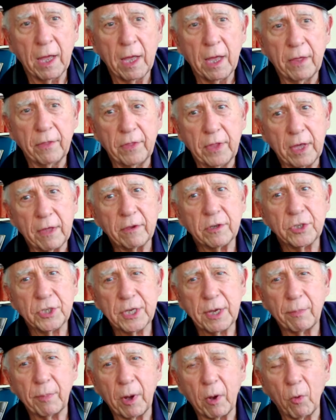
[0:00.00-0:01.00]
The other
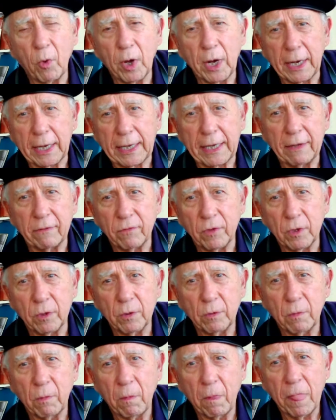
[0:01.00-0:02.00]
tip I want to give
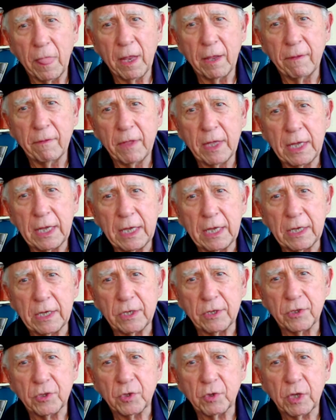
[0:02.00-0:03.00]
you
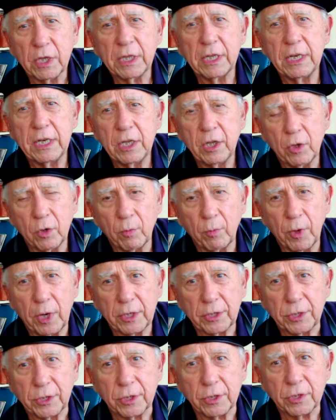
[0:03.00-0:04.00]
is cleaning your
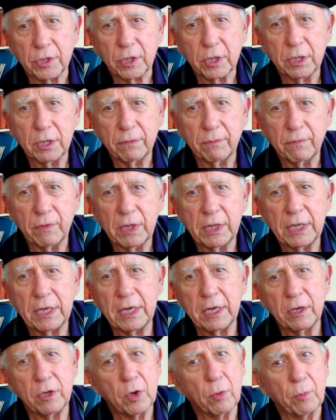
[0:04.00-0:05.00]
brushes.
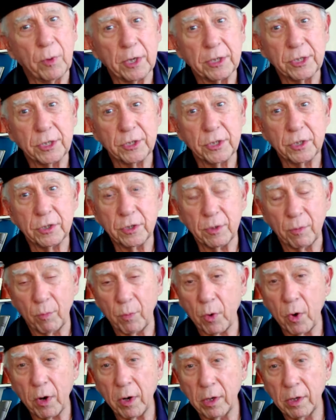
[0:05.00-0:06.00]
Cleaning your brushes is
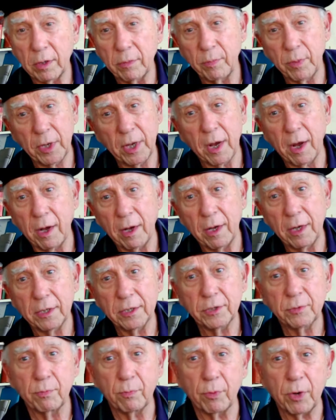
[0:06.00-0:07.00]
important
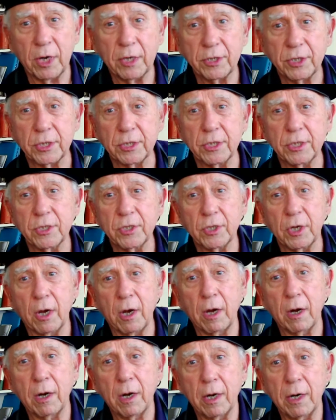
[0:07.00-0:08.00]
because brushes
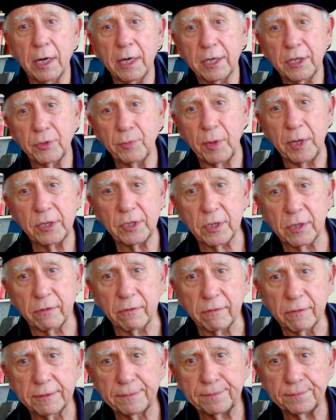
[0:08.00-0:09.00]
are
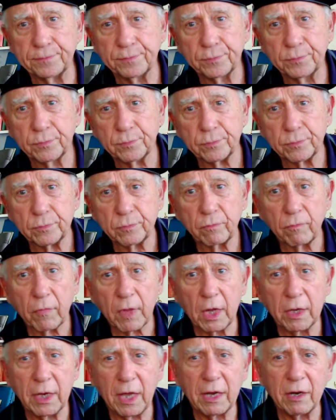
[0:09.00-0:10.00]
expensive.
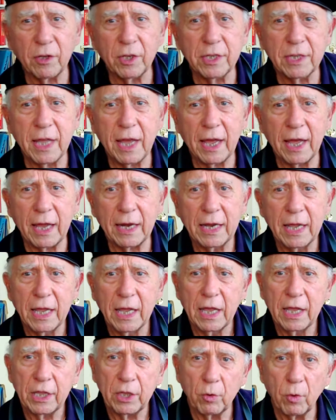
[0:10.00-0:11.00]
Not only that,
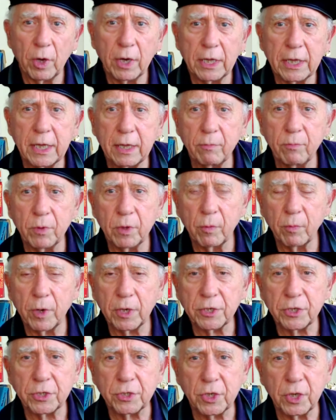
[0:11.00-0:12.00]
you want to keep your
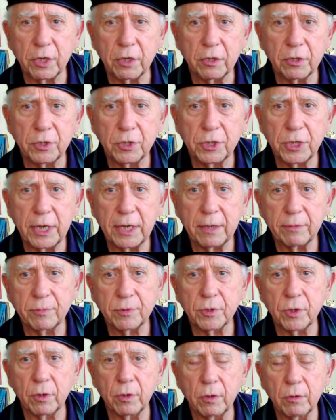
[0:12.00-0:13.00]
brushes in good shape
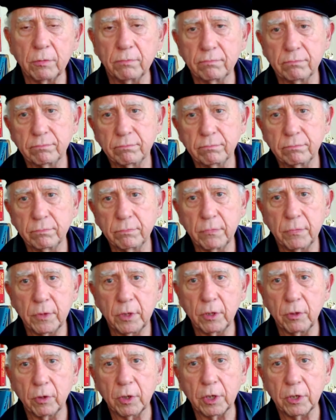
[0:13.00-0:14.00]
so
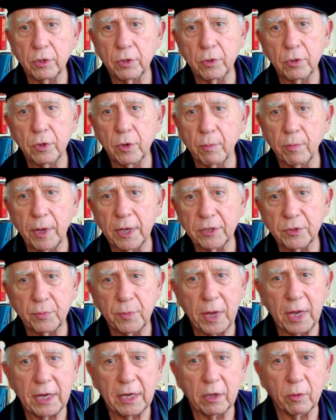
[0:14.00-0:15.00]
you can do your best
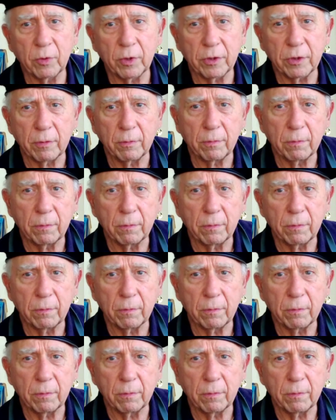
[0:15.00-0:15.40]
painting with them.